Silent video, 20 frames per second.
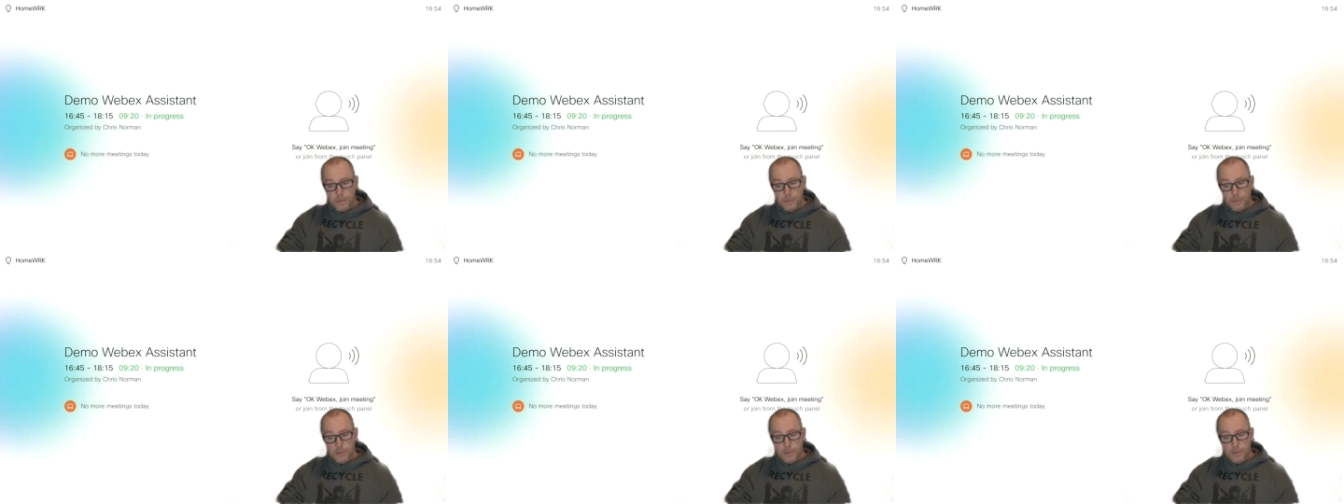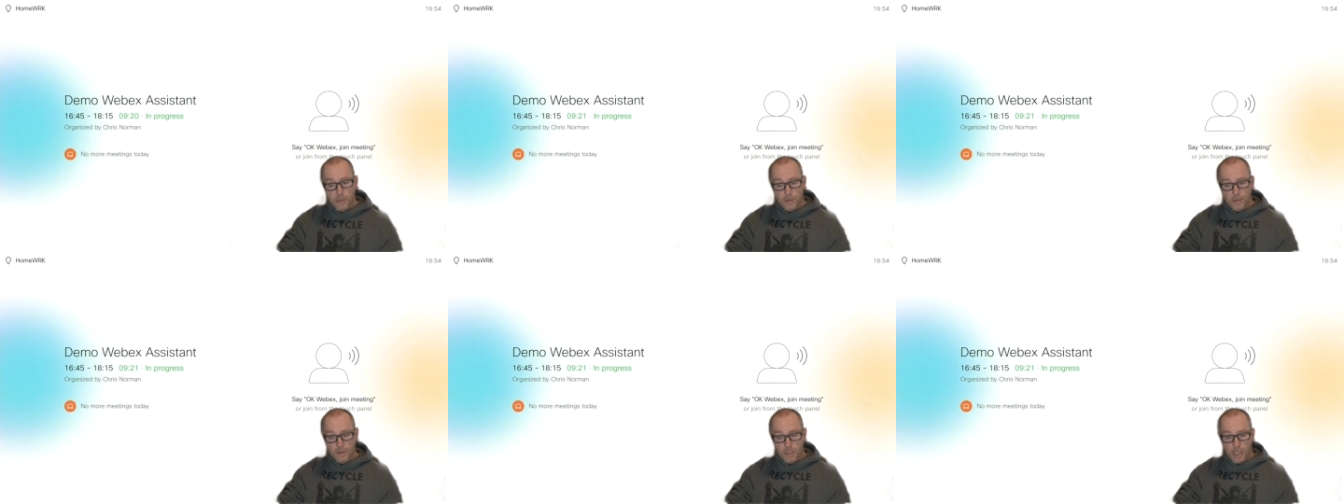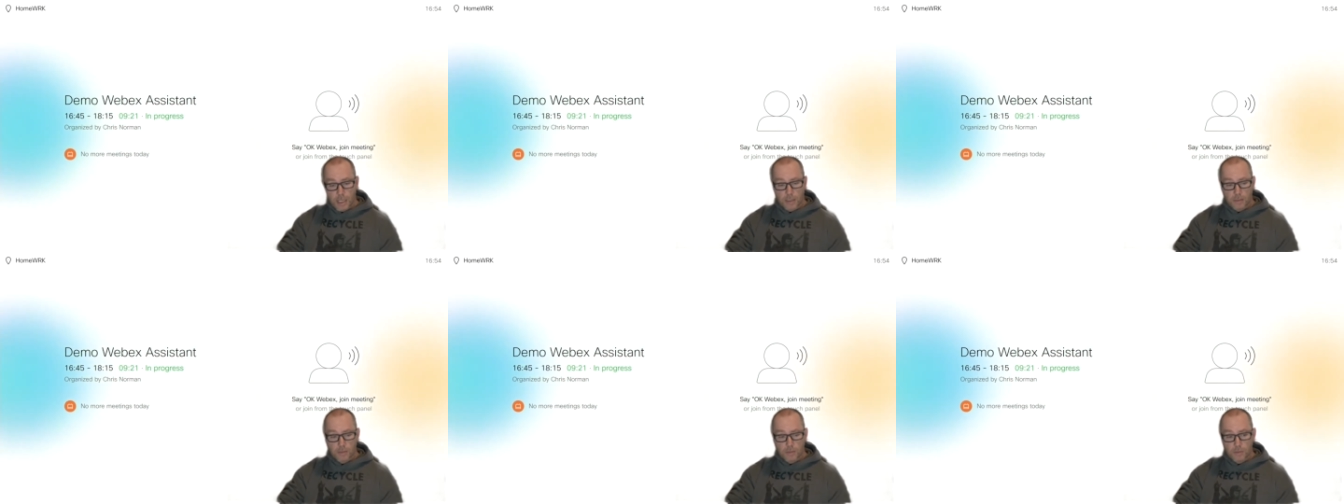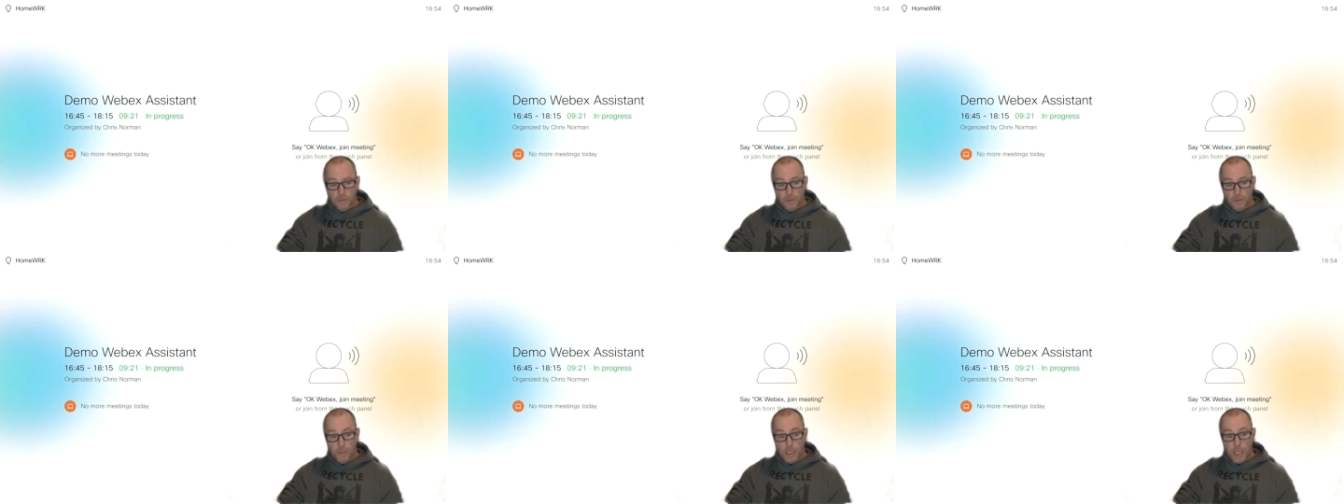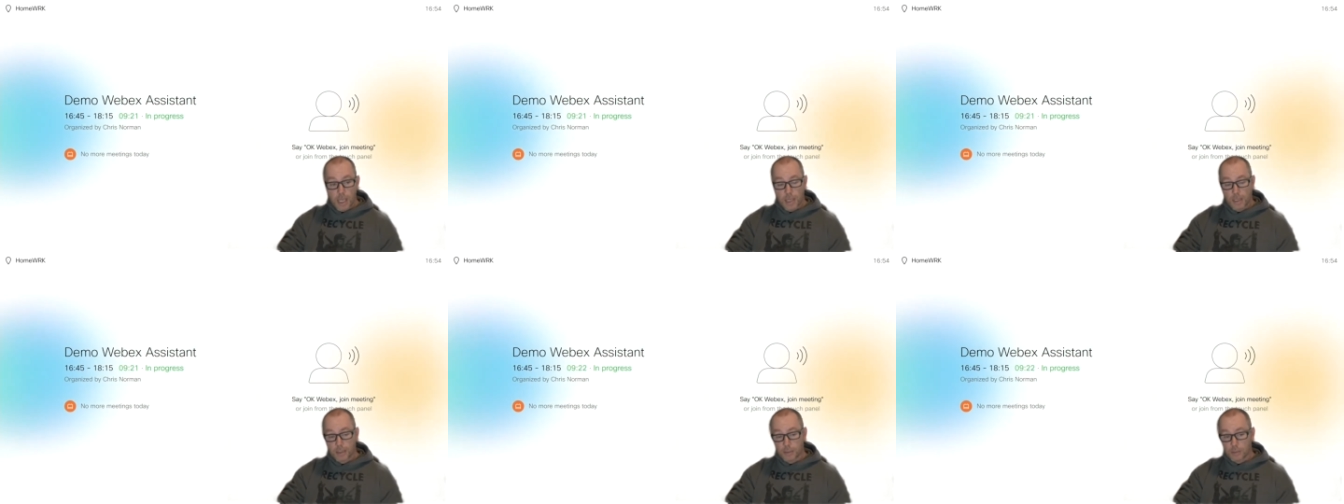so that you
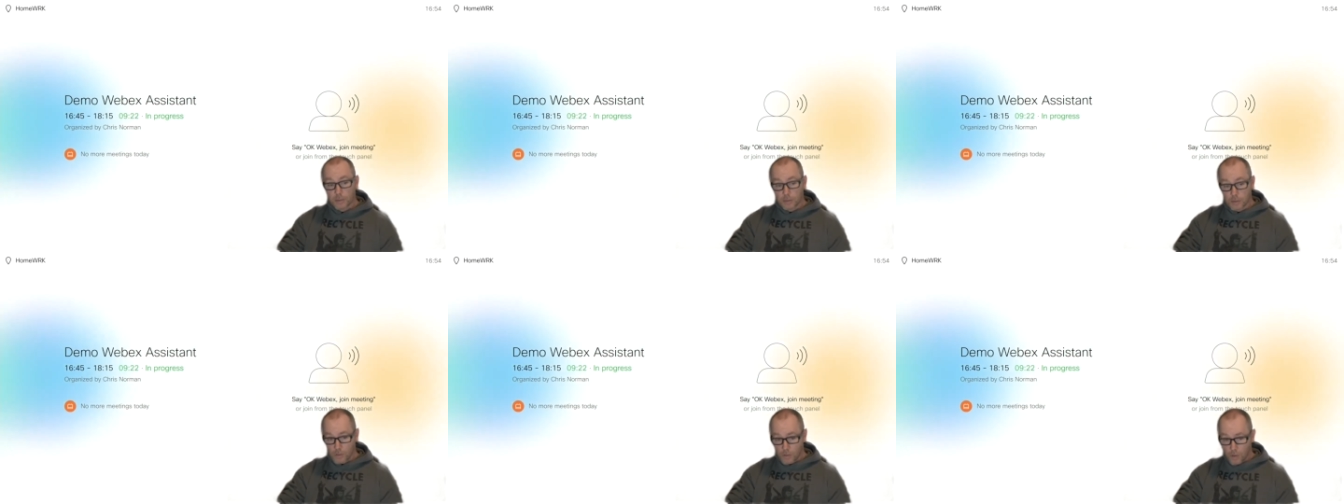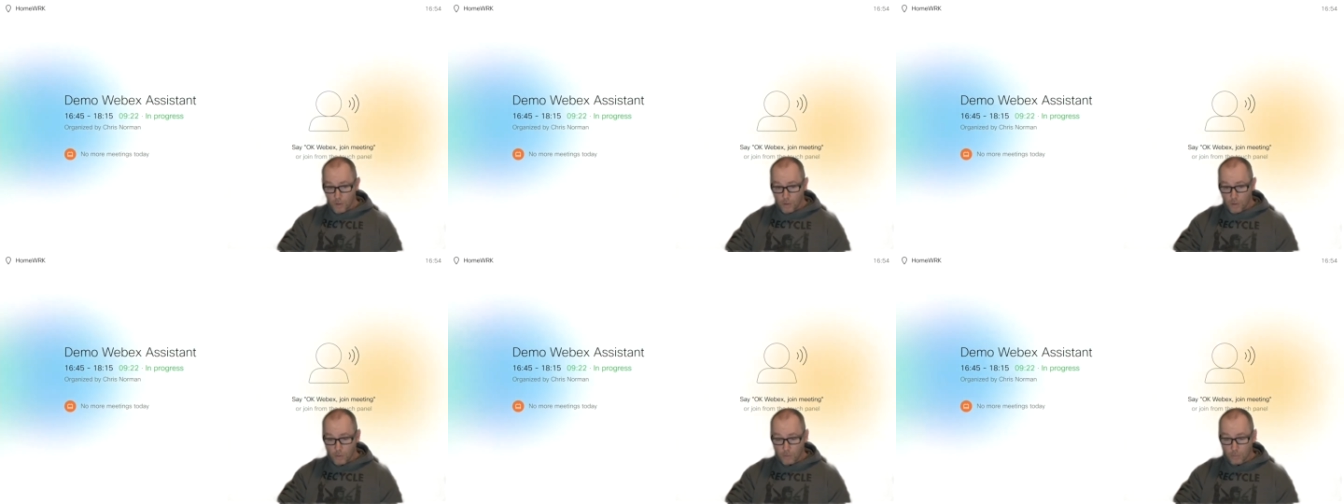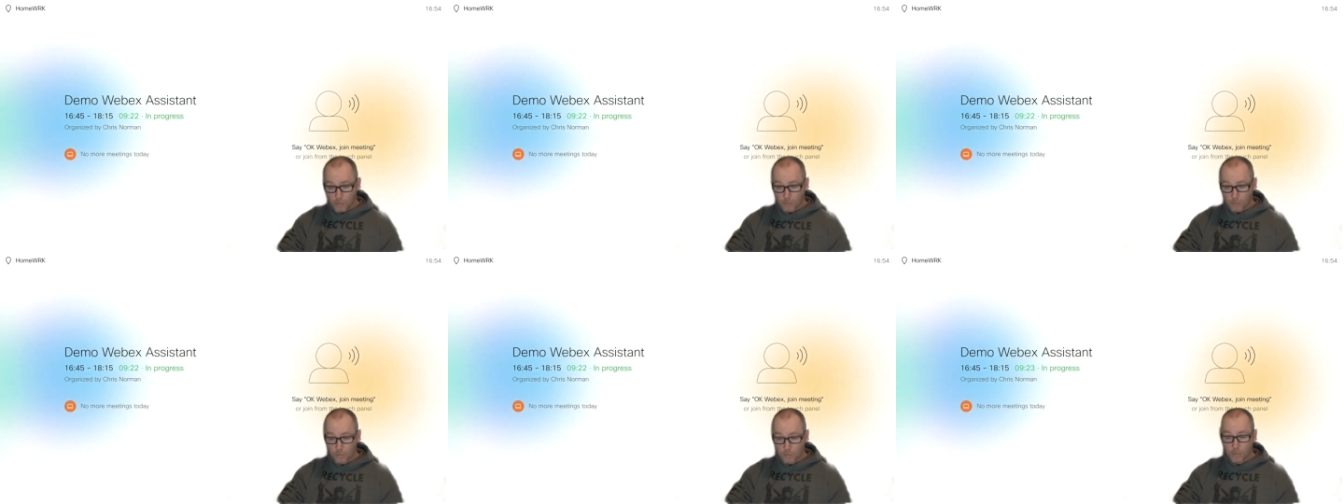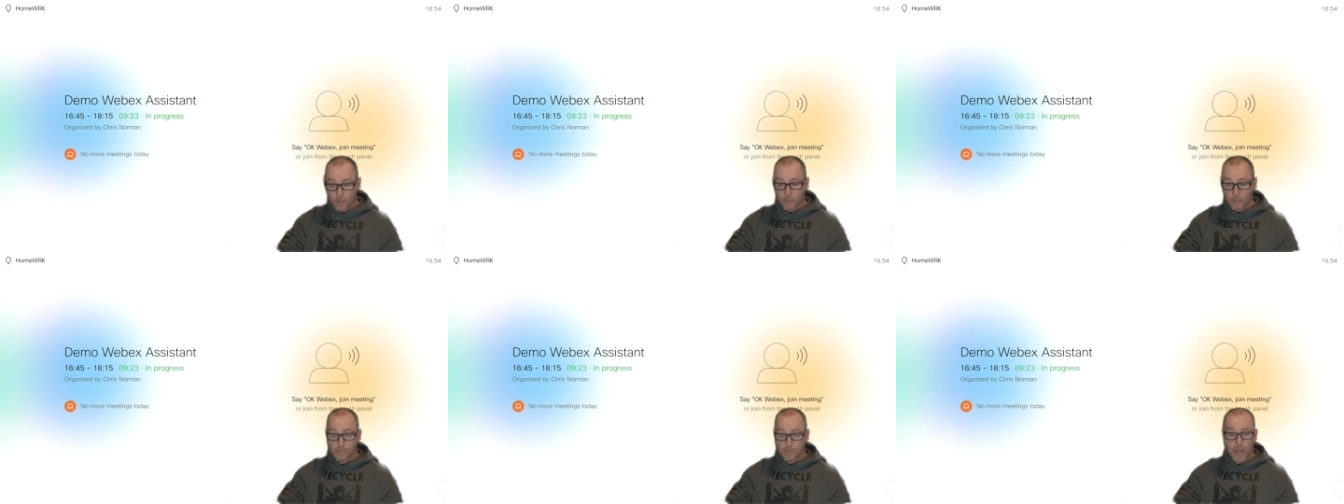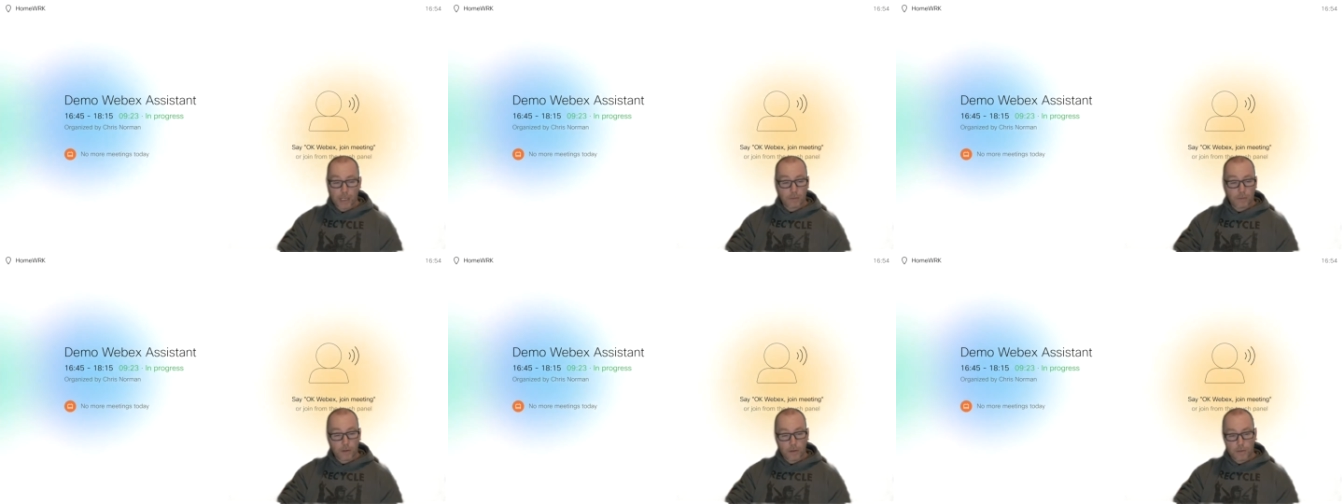can control
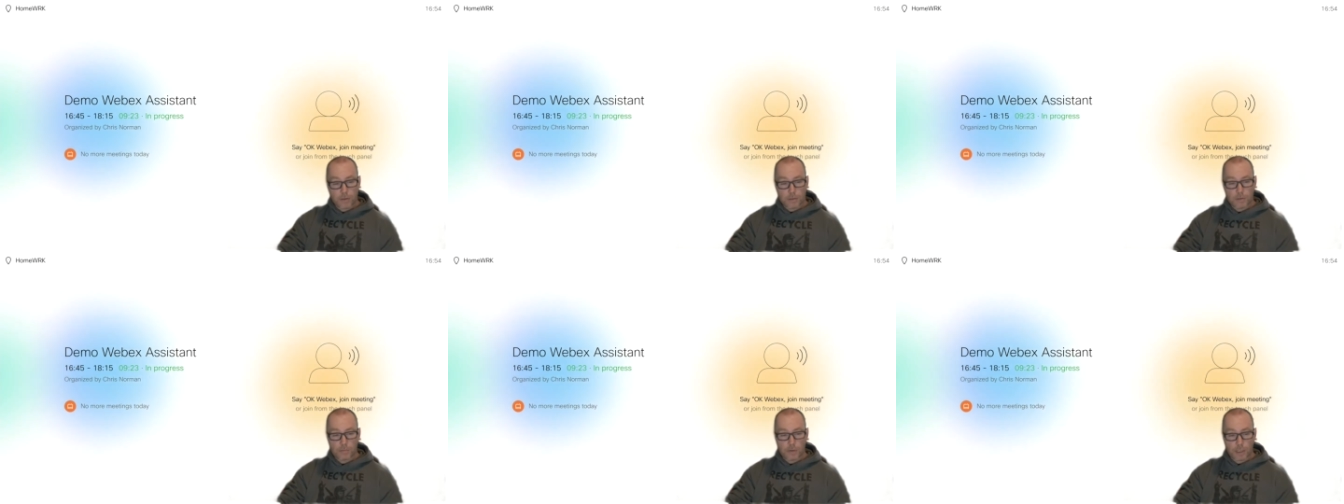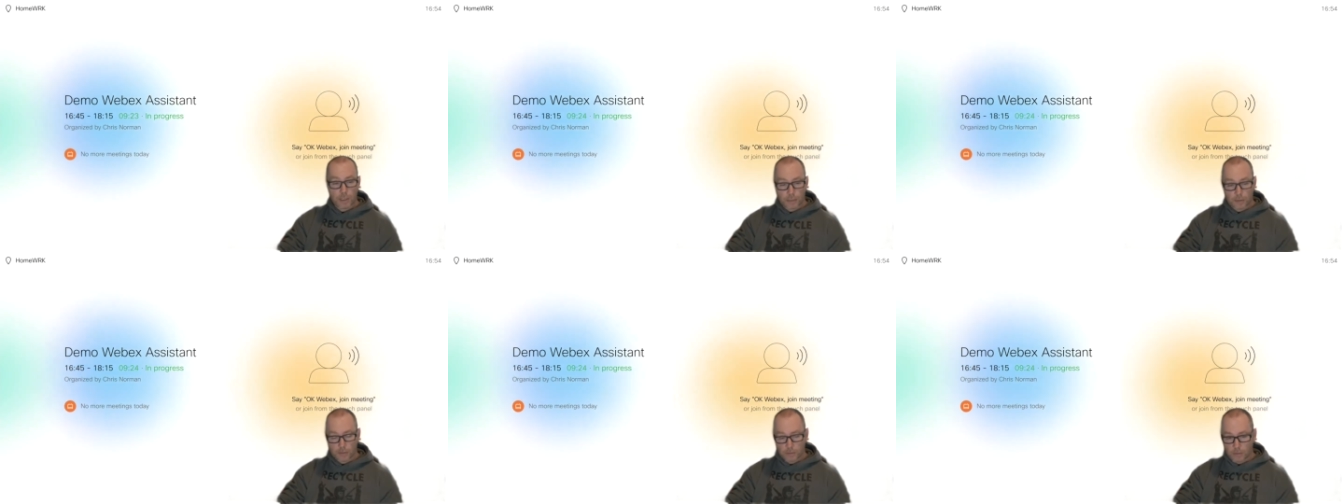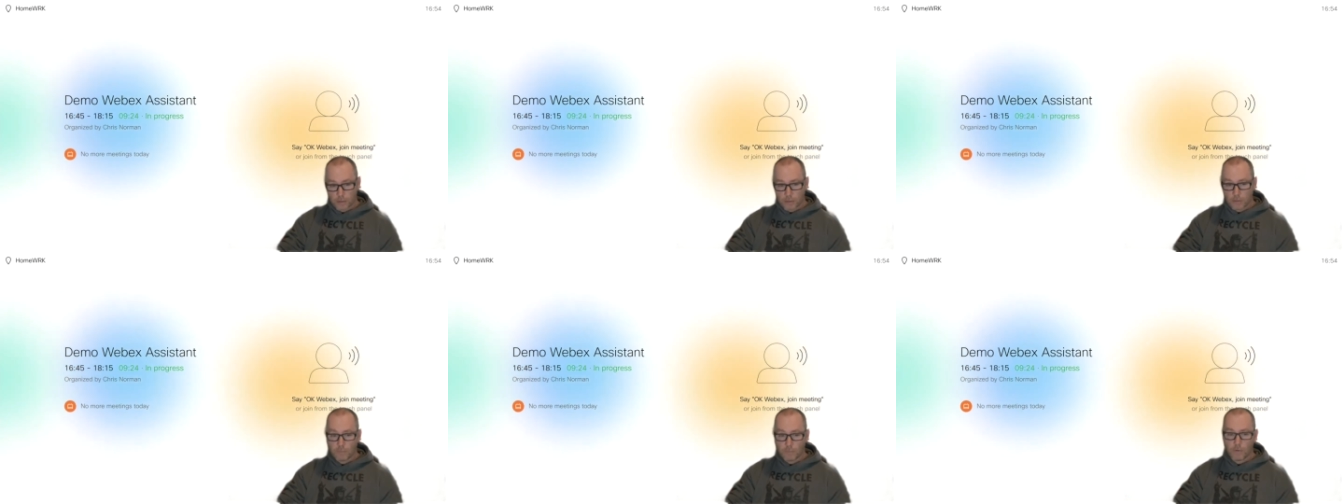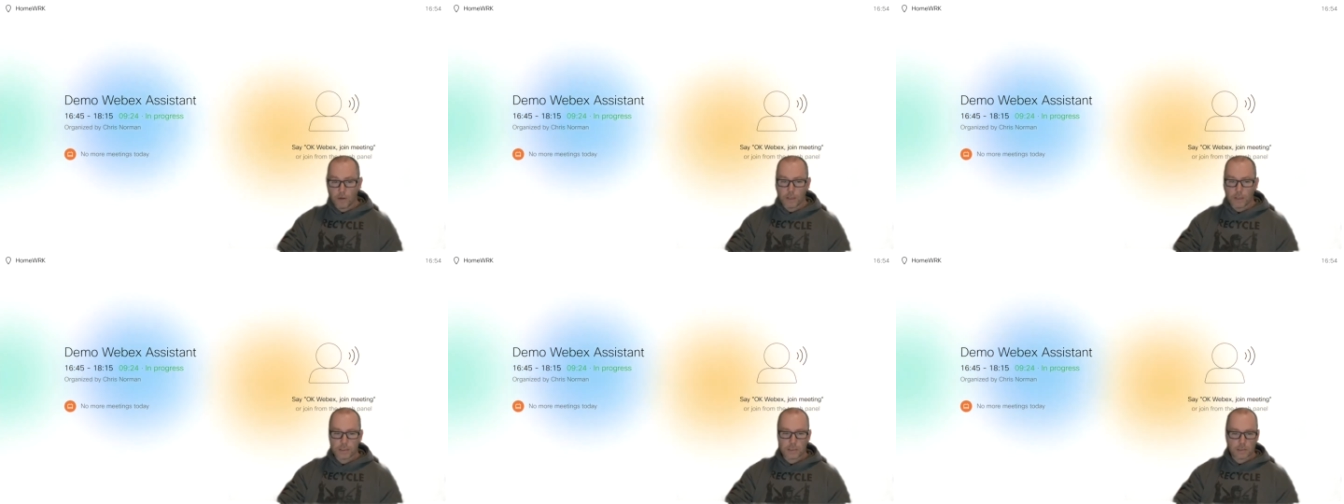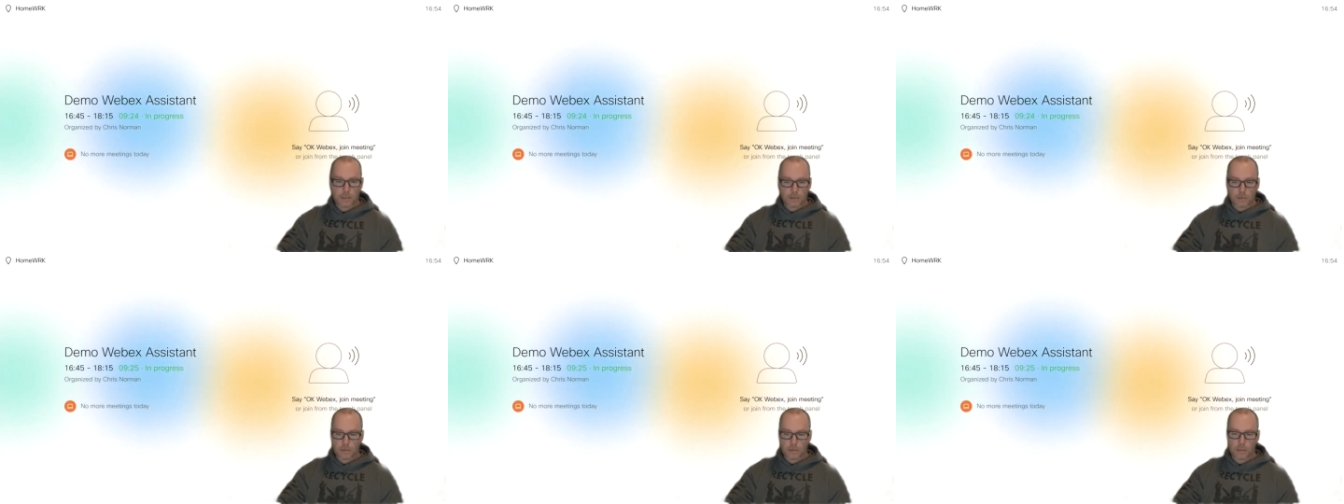macros running on the
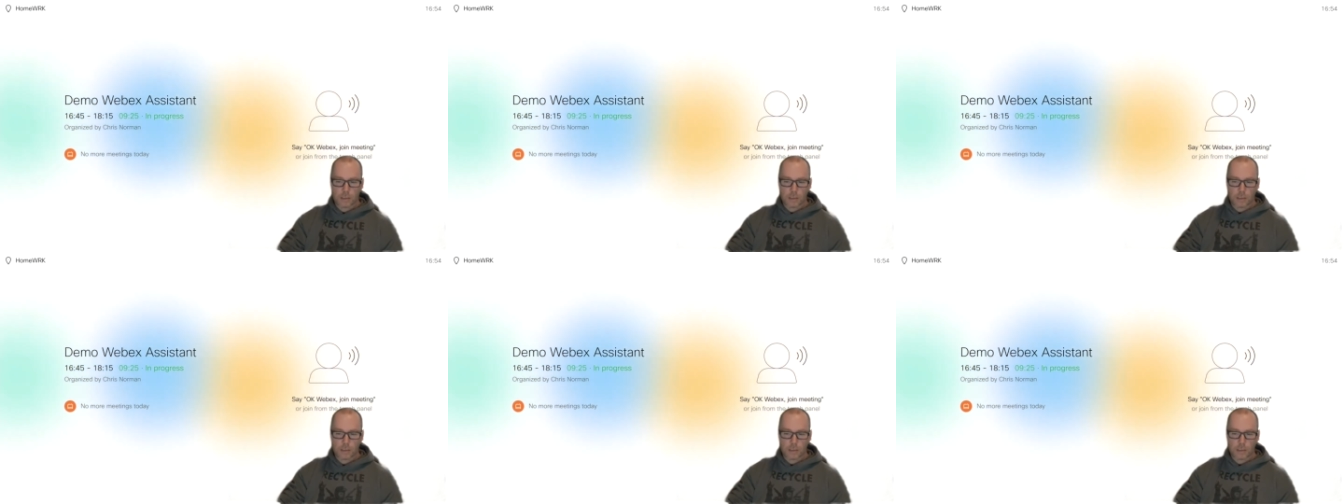devices,